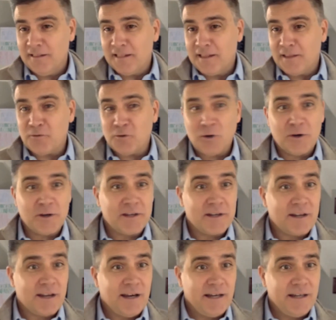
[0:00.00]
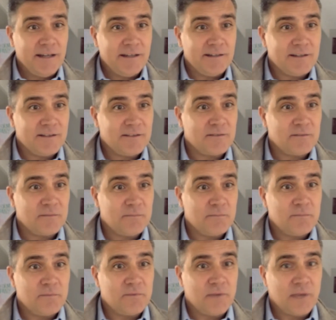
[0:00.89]
If you are going to hire, let's
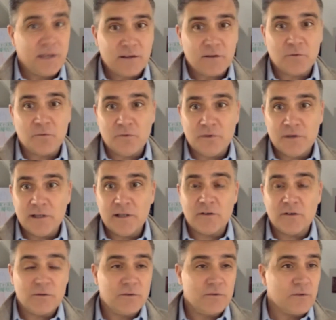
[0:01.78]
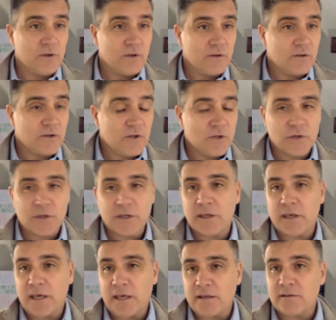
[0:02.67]
take a really good solid look
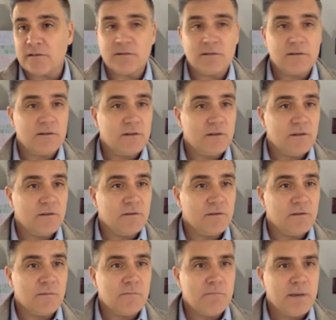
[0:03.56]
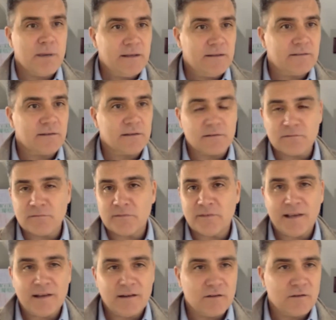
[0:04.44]
at the amazing
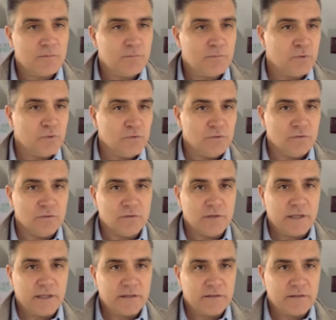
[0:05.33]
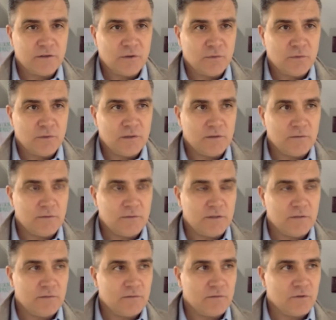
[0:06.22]
talent pool. And
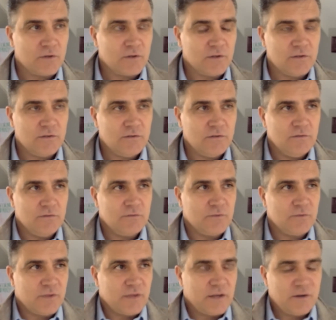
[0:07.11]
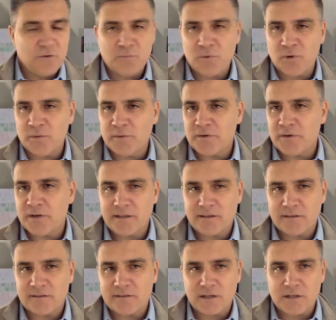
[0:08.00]
we've got a huge, with unemployment rate in
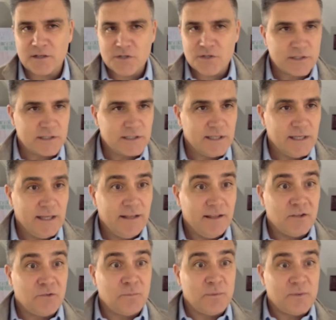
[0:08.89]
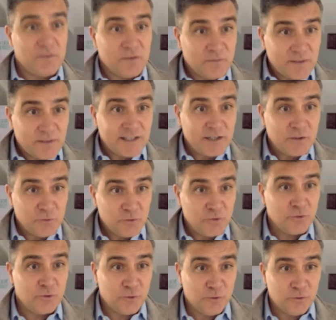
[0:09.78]
this country, specifically
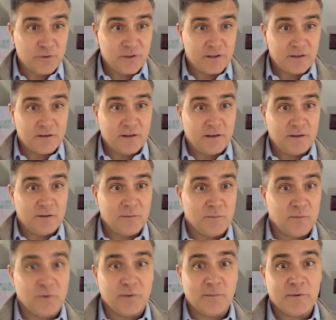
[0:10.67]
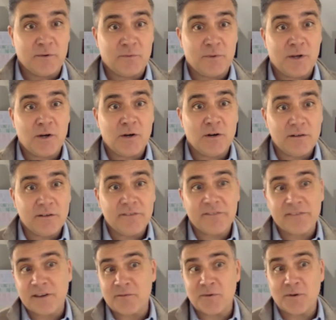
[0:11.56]
youth unemployment, we can't
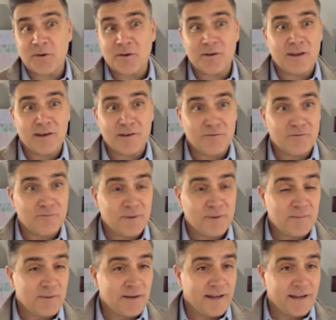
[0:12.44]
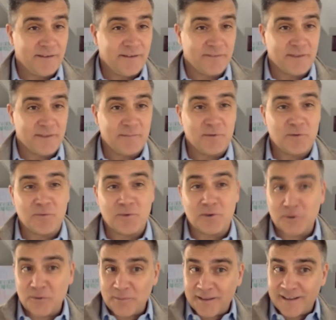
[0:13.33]
say we don't have people out there, but we've
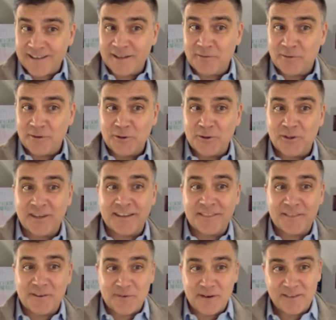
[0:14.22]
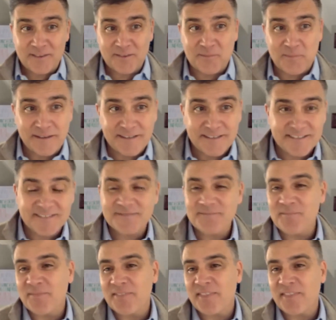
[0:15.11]
got to be clear we're looking in the right space.